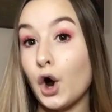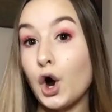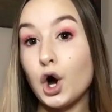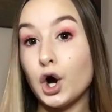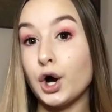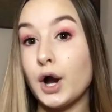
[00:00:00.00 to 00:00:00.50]

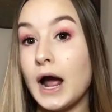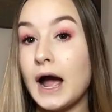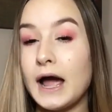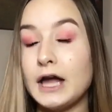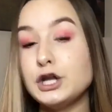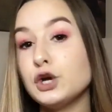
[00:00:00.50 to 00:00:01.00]
I
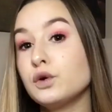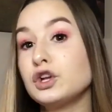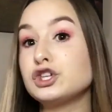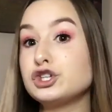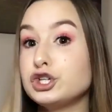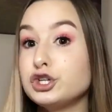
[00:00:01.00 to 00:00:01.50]
had to go to
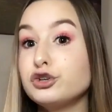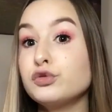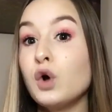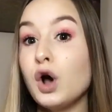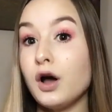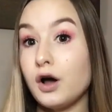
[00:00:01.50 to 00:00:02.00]

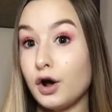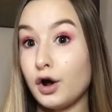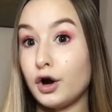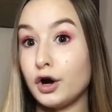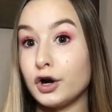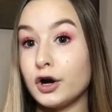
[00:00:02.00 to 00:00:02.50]

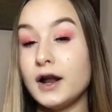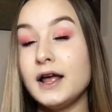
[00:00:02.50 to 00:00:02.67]
2R.